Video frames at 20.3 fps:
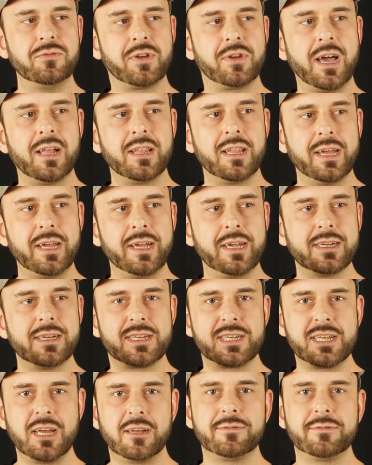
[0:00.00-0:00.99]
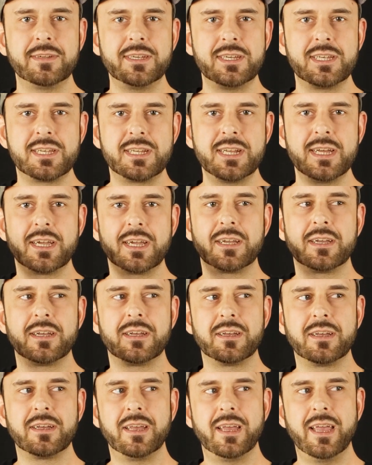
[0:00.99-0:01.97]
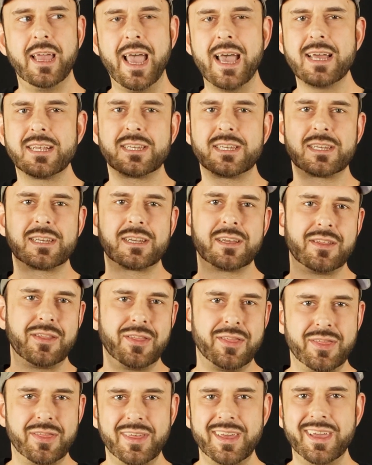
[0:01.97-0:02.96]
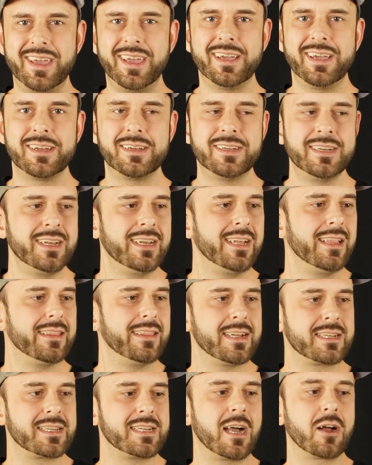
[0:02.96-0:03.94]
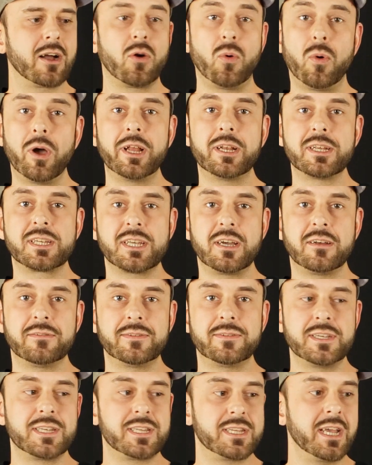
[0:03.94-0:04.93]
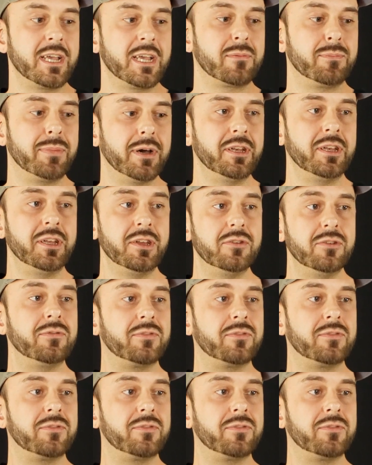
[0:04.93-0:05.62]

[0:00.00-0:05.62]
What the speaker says: got like a selfie stick-esque thing. That's not quite a selfie stick, but you've